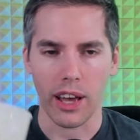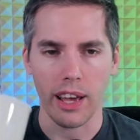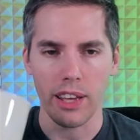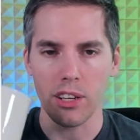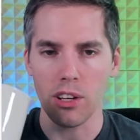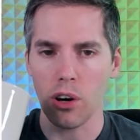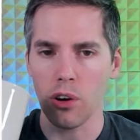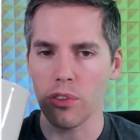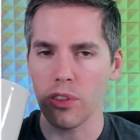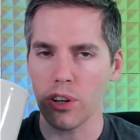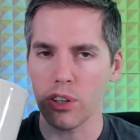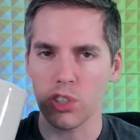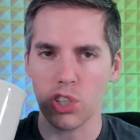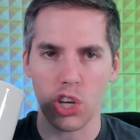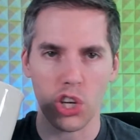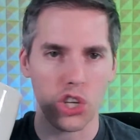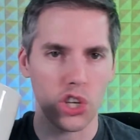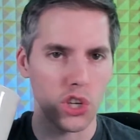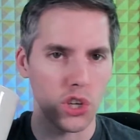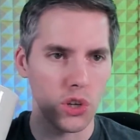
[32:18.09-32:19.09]
I know there's
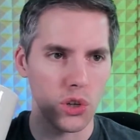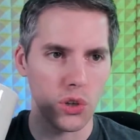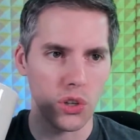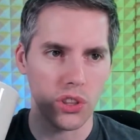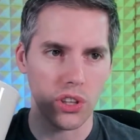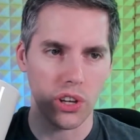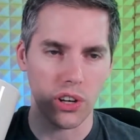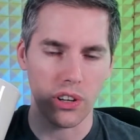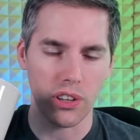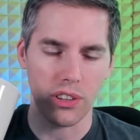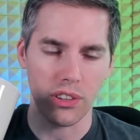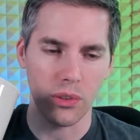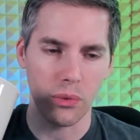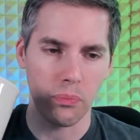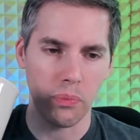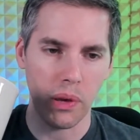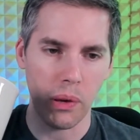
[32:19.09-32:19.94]
a huge... You